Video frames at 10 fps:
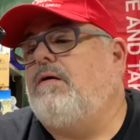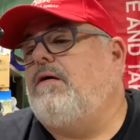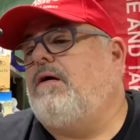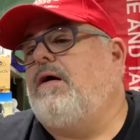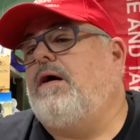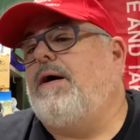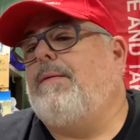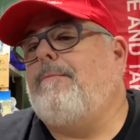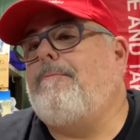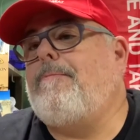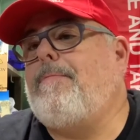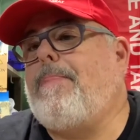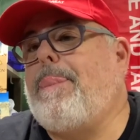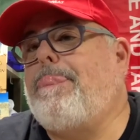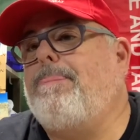
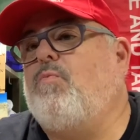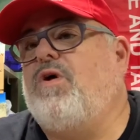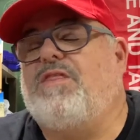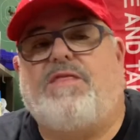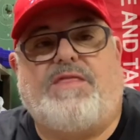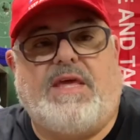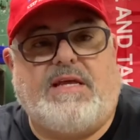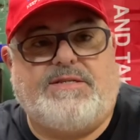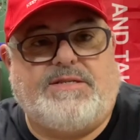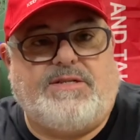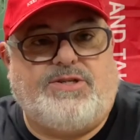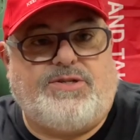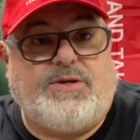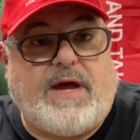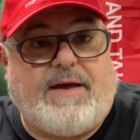One of the things that you
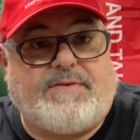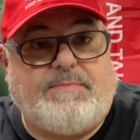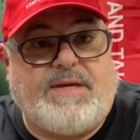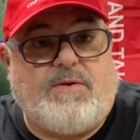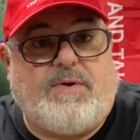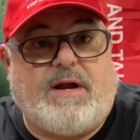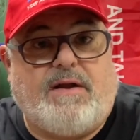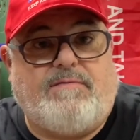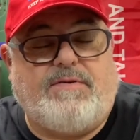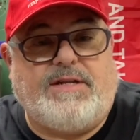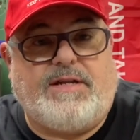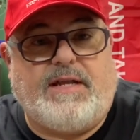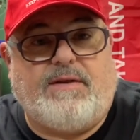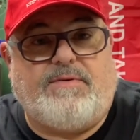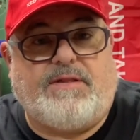do have to be aware of when you're
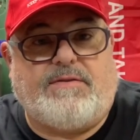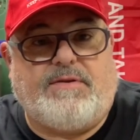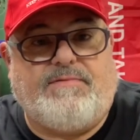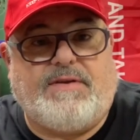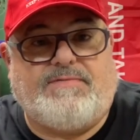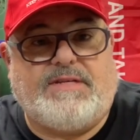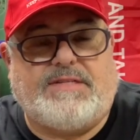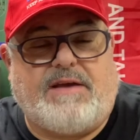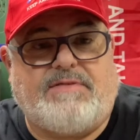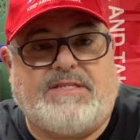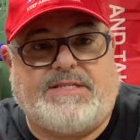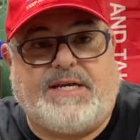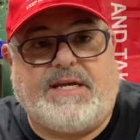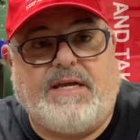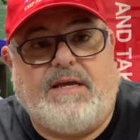dealing with the 357
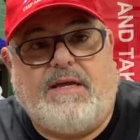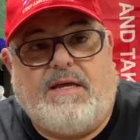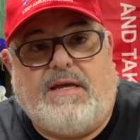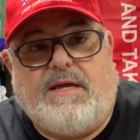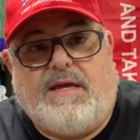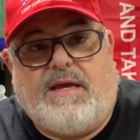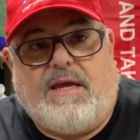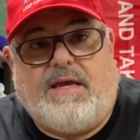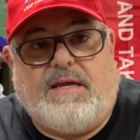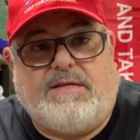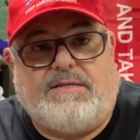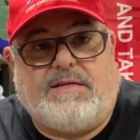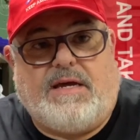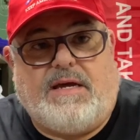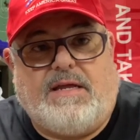SIG is
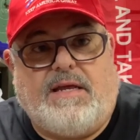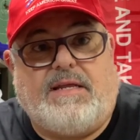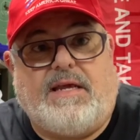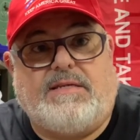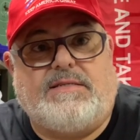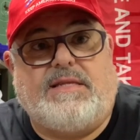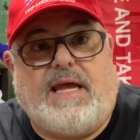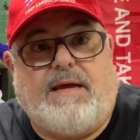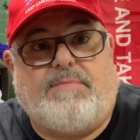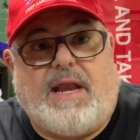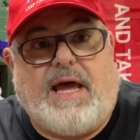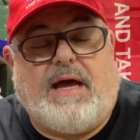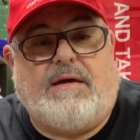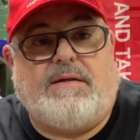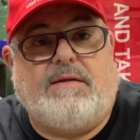it is damned
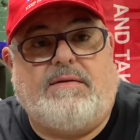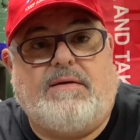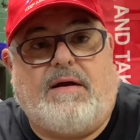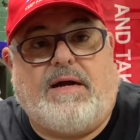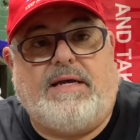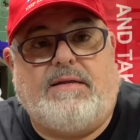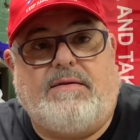loud. All right.